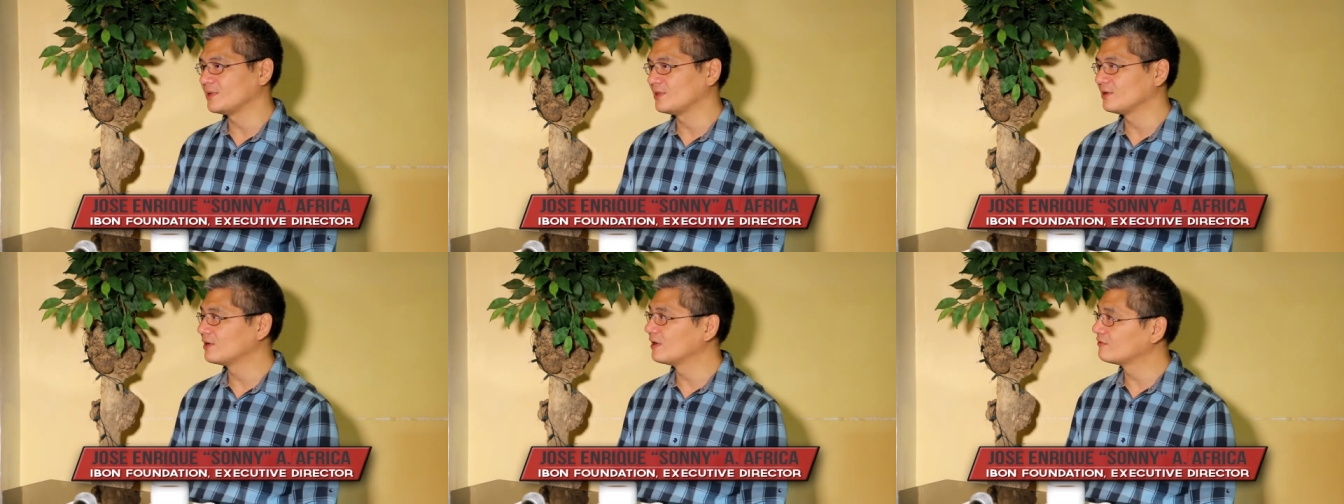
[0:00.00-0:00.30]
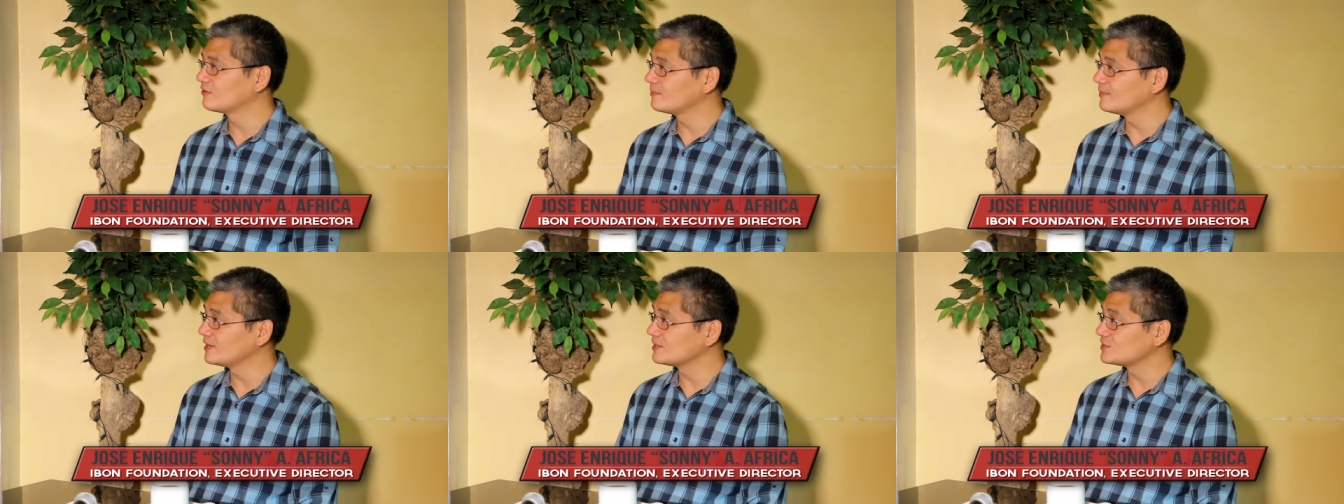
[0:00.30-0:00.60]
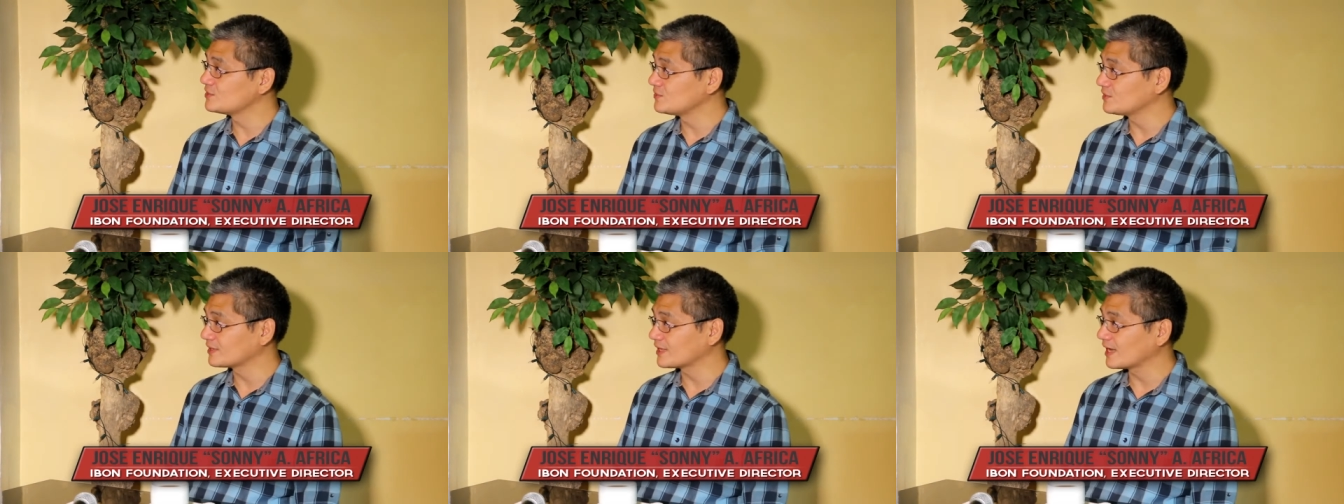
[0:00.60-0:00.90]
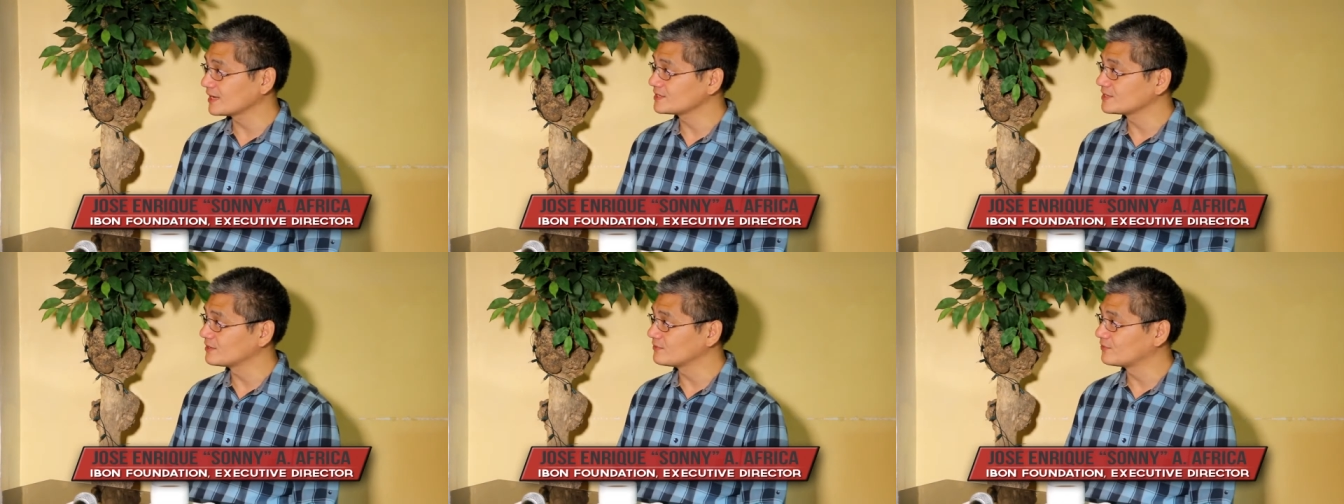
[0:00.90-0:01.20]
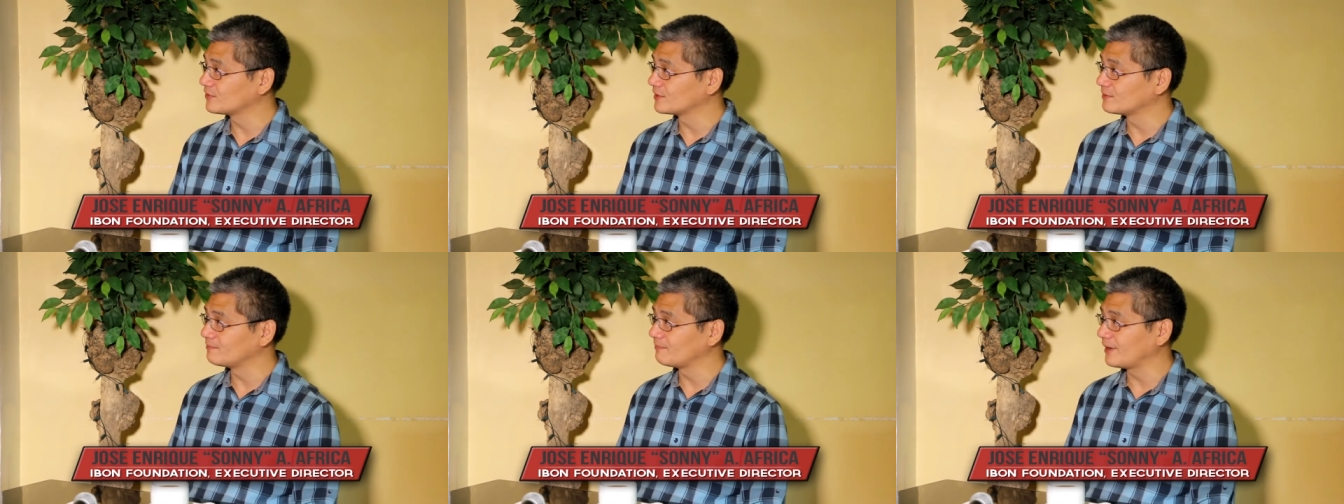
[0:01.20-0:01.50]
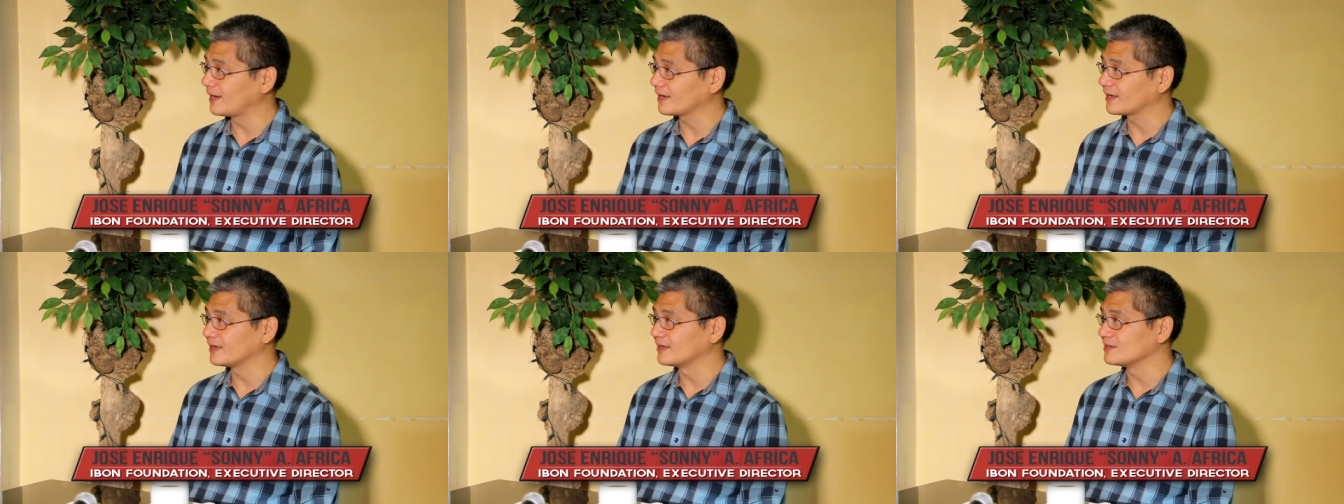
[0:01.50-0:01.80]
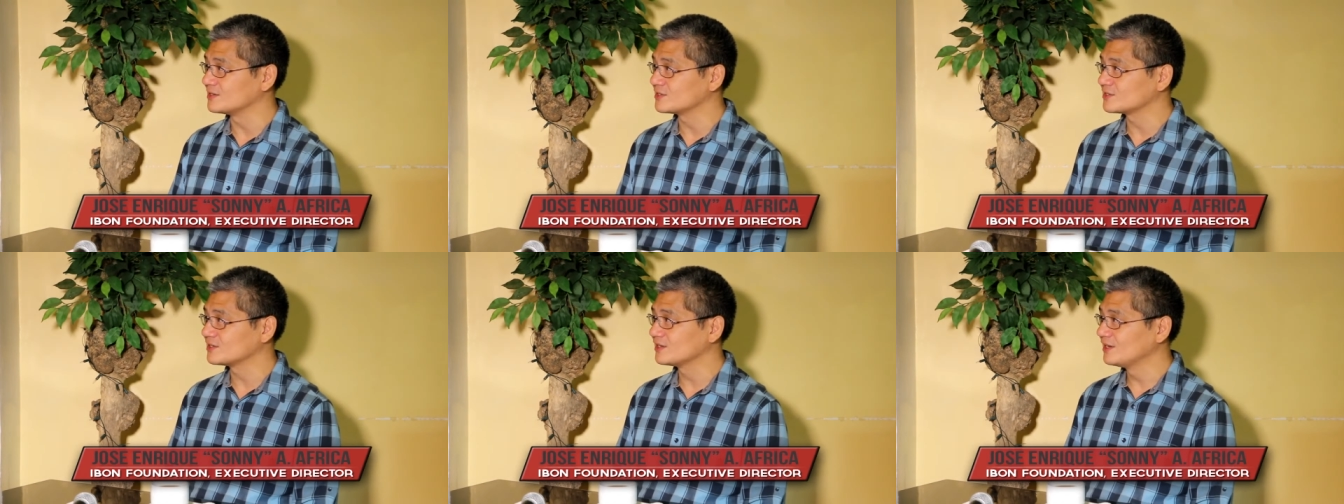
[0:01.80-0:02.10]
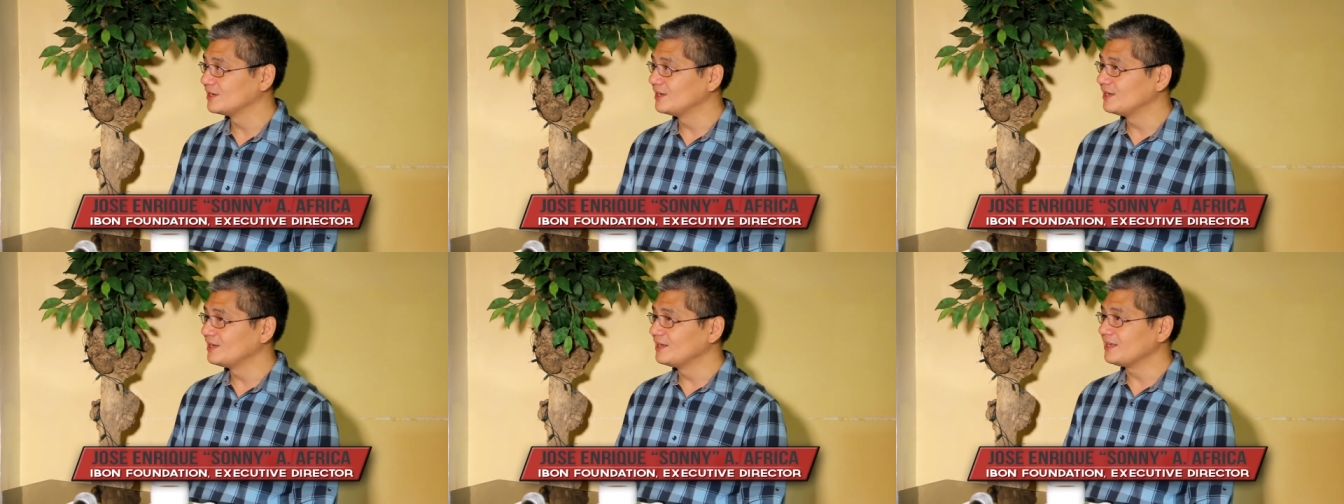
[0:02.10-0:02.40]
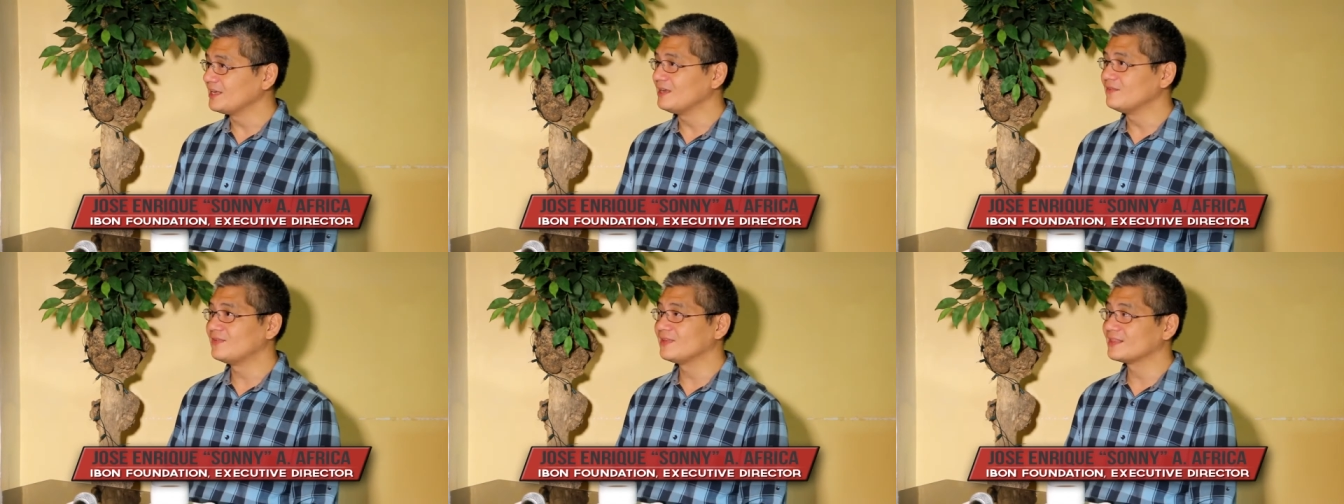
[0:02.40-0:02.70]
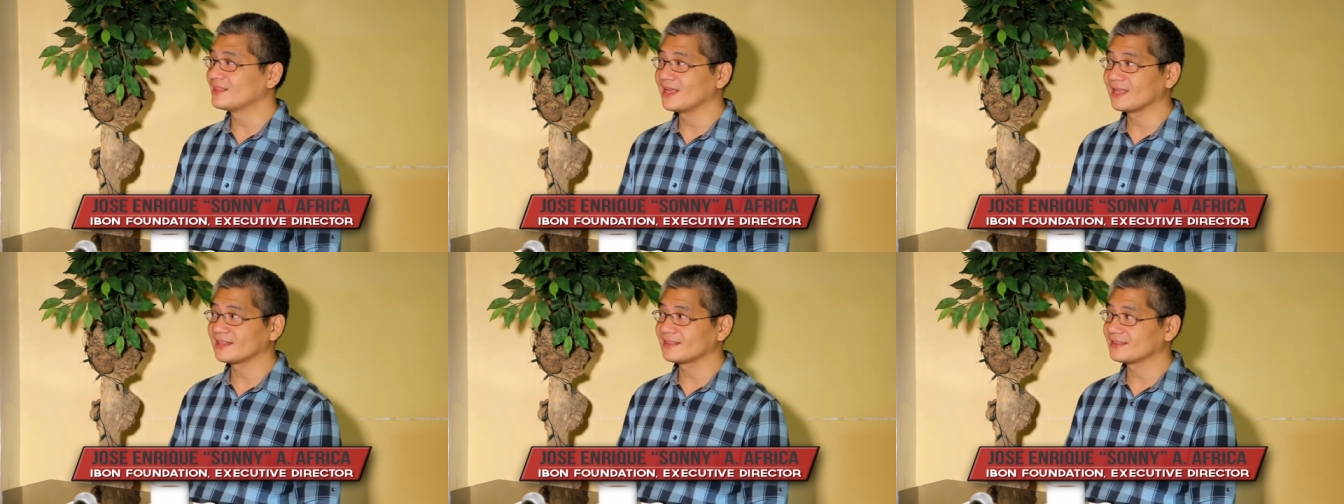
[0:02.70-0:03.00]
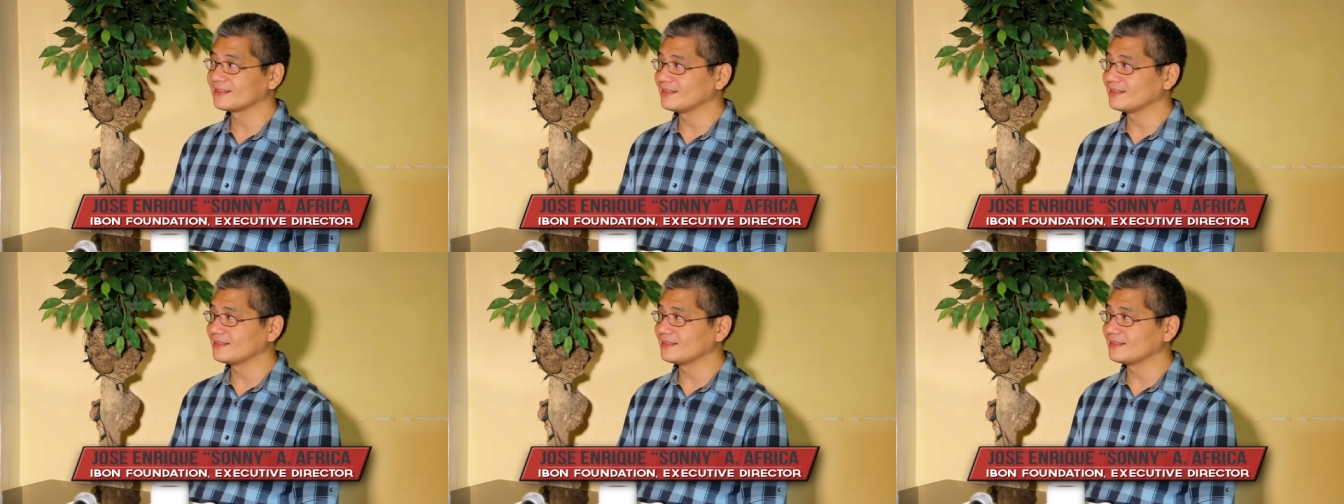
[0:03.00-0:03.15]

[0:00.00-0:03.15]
with the government's new tax reform package, that's right, yeah. even that.